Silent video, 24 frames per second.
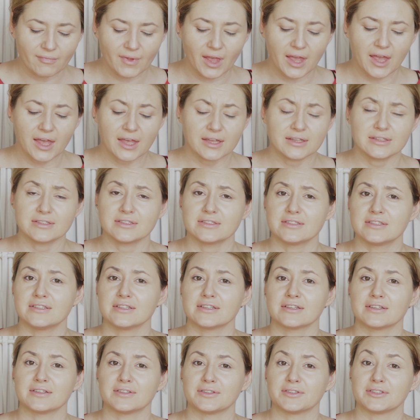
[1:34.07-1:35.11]
and
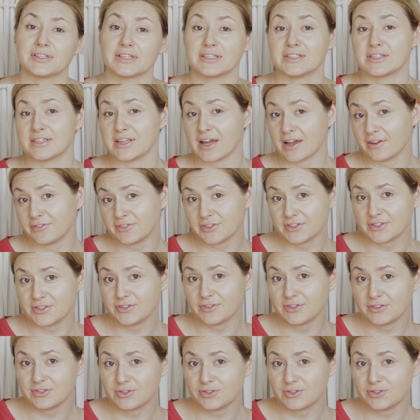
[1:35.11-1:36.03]
let's dive into the